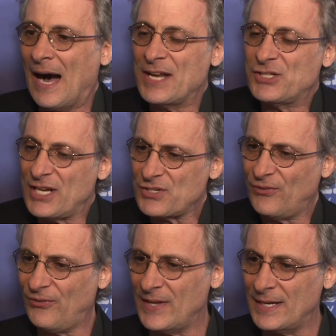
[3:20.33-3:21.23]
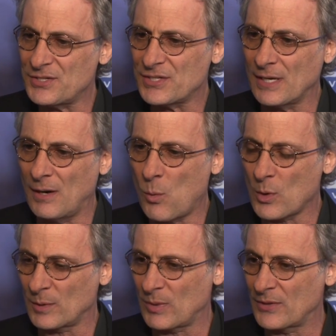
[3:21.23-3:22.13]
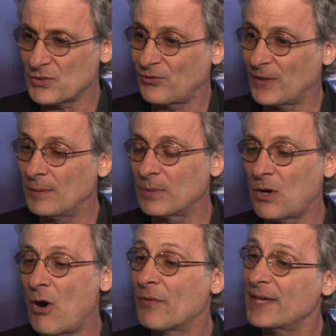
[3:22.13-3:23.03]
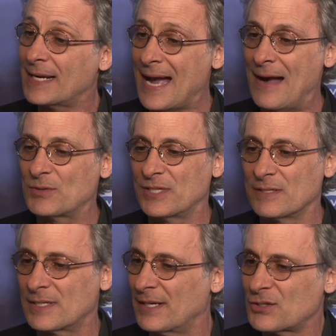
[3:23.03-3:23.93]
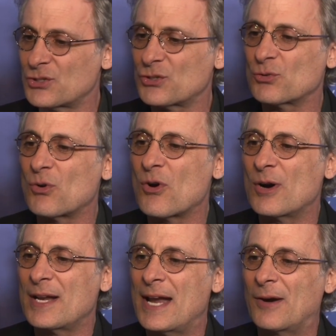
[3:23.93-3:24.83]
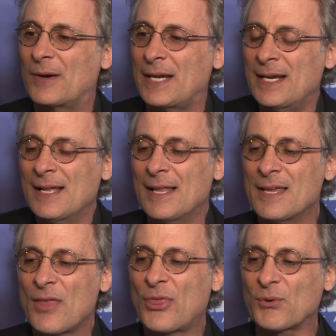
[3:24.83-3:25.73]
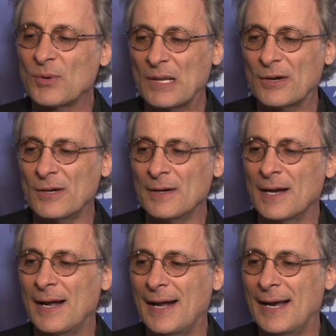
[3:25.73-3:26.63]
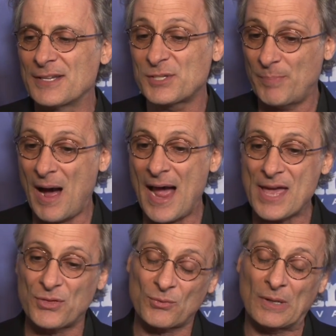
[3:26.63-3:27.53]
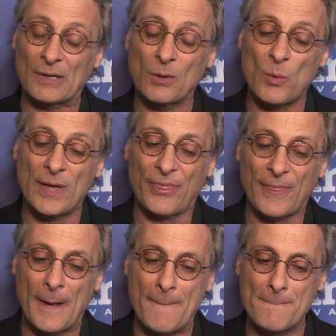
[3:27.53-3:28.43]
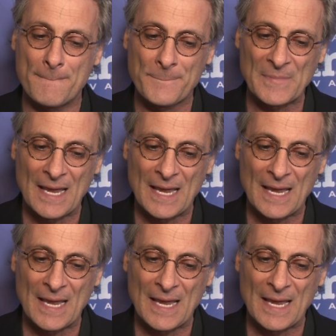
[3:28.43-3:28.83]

I just finished a Warner Brothers film called The Accountant, an extraordinary thriller, spy thriller with Ben